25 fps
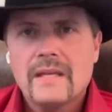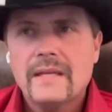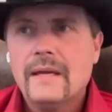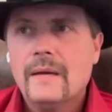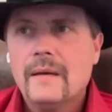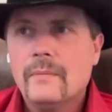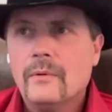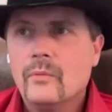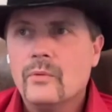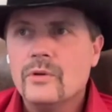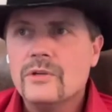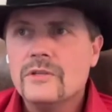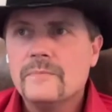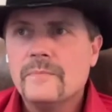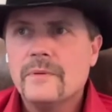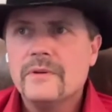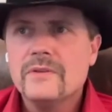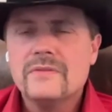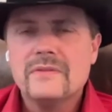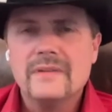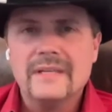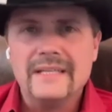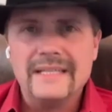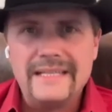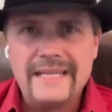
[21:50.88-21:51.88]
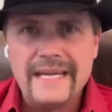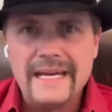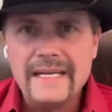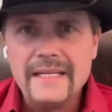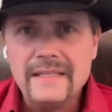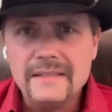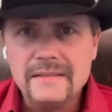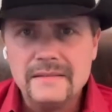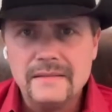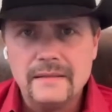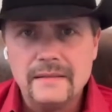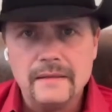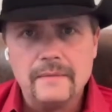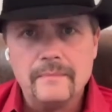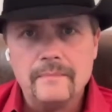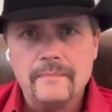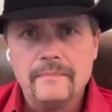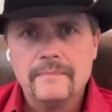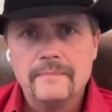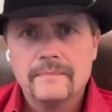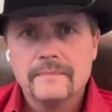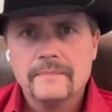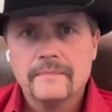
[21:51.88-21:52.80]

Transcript: Yeah, but we're supposed to engage them.